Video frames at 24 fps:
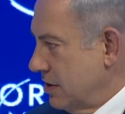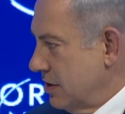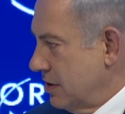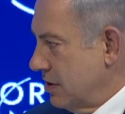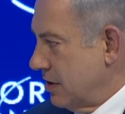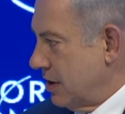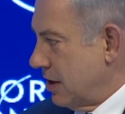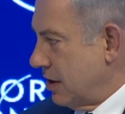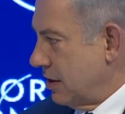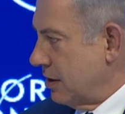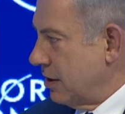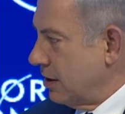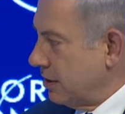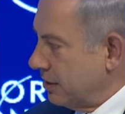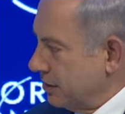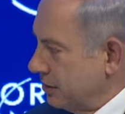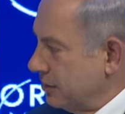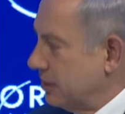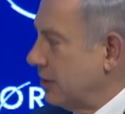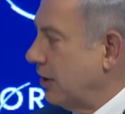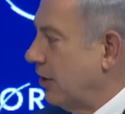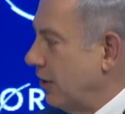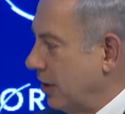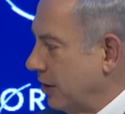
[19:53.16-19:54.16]
that
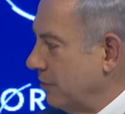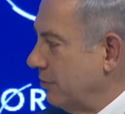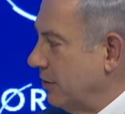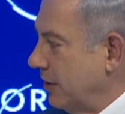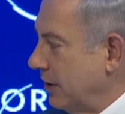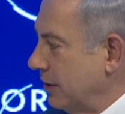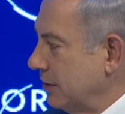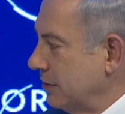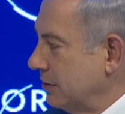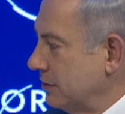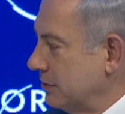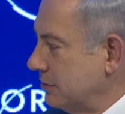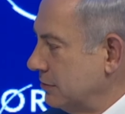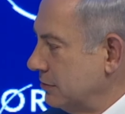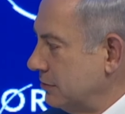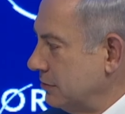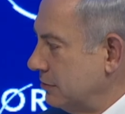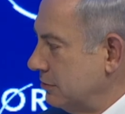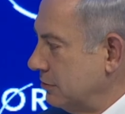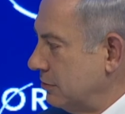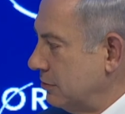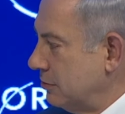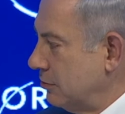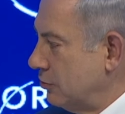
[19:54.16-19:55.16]
another dogma
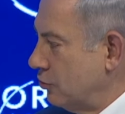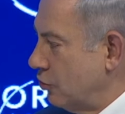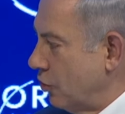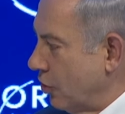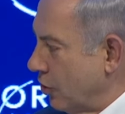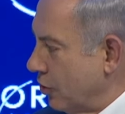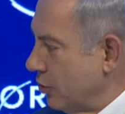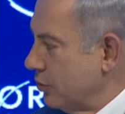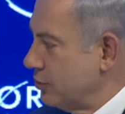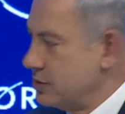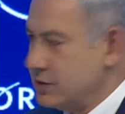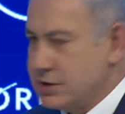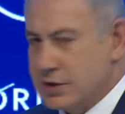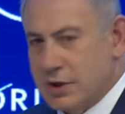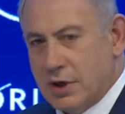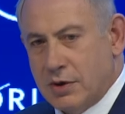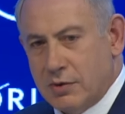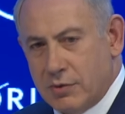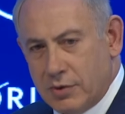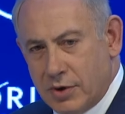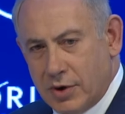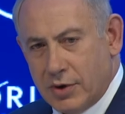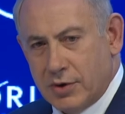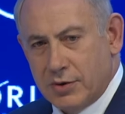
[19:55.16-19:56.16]
rose,
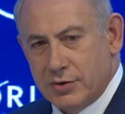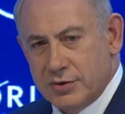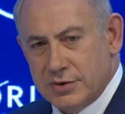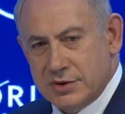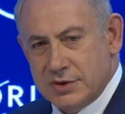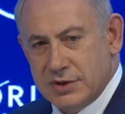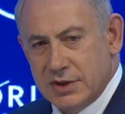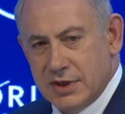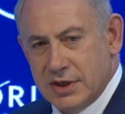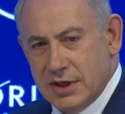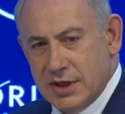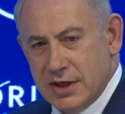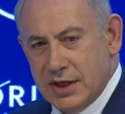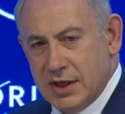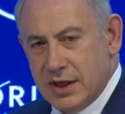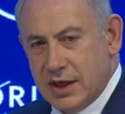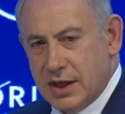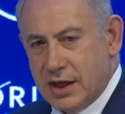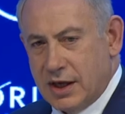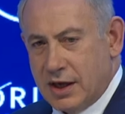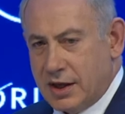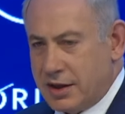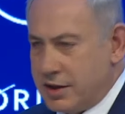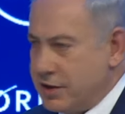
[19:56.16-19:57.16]
arose,
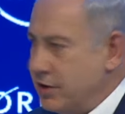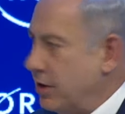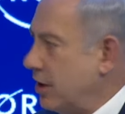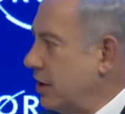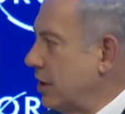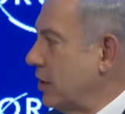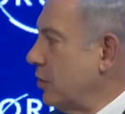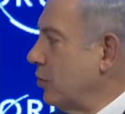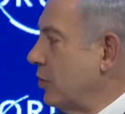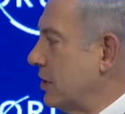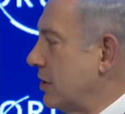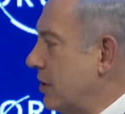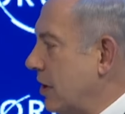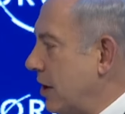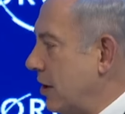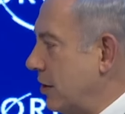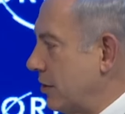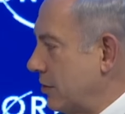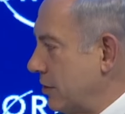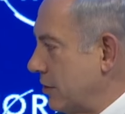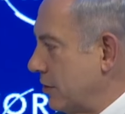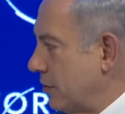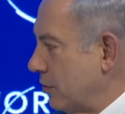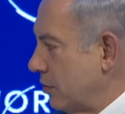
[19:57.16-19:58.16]
uh, thought it would
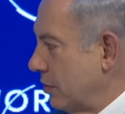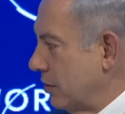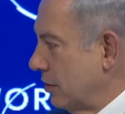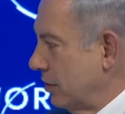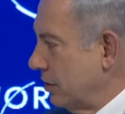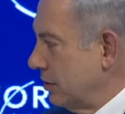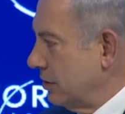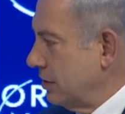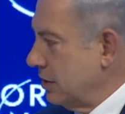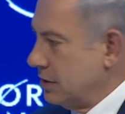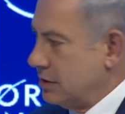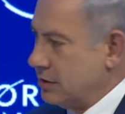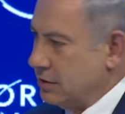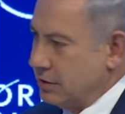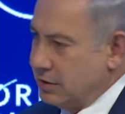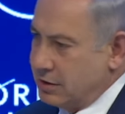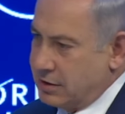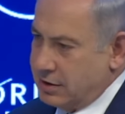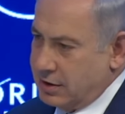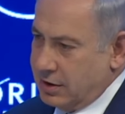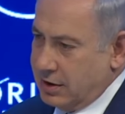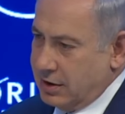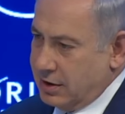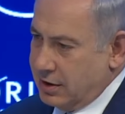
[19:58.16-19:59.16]
conquer the world. It
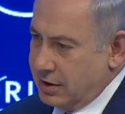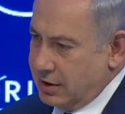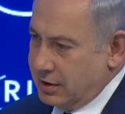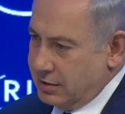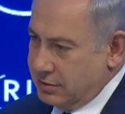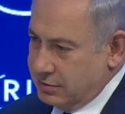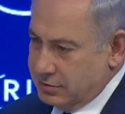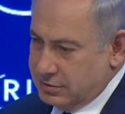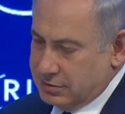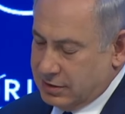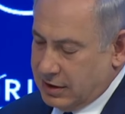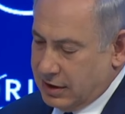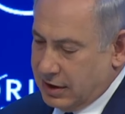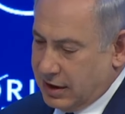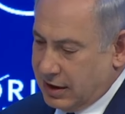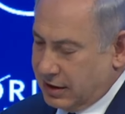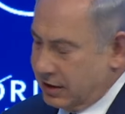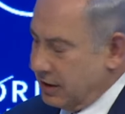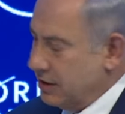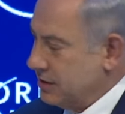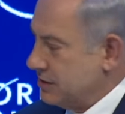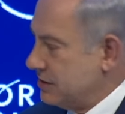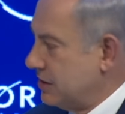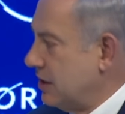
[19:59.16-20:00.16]
took uh, a
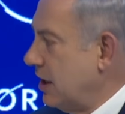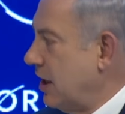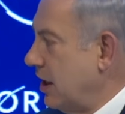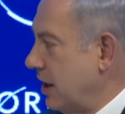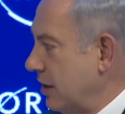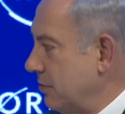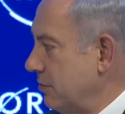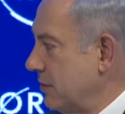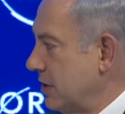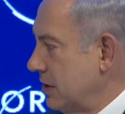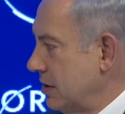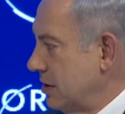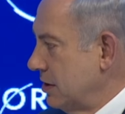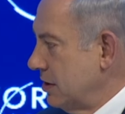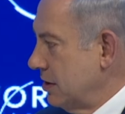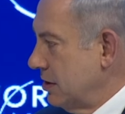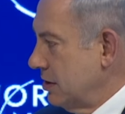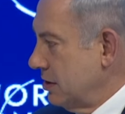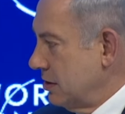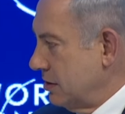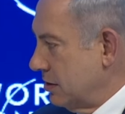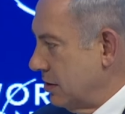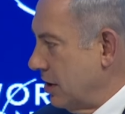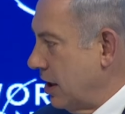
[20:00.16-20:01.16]
lot less time
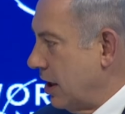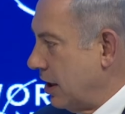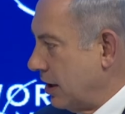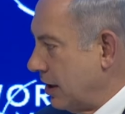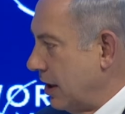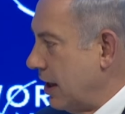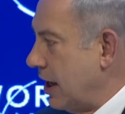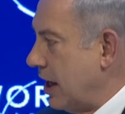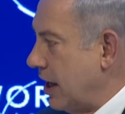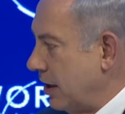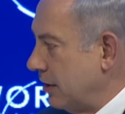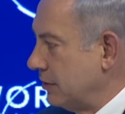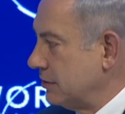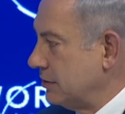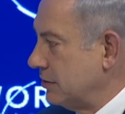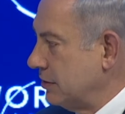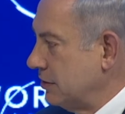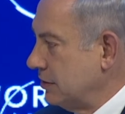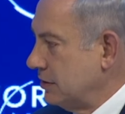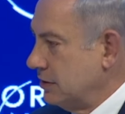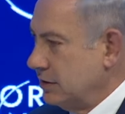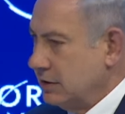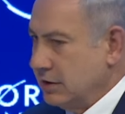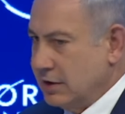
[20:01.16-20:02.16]
to knock it out.
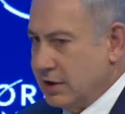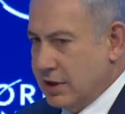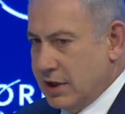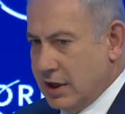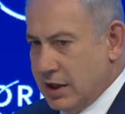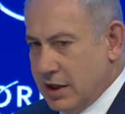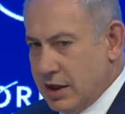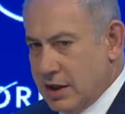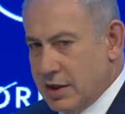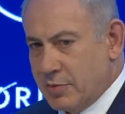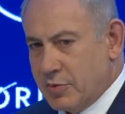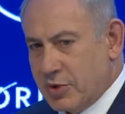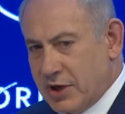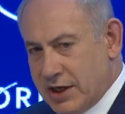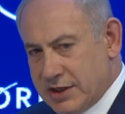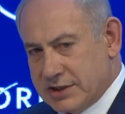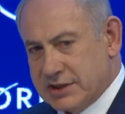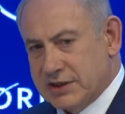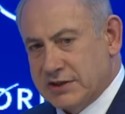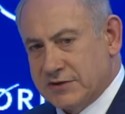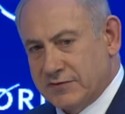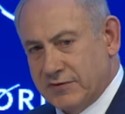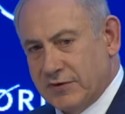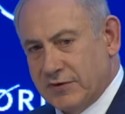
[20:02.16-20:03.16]
And in the process,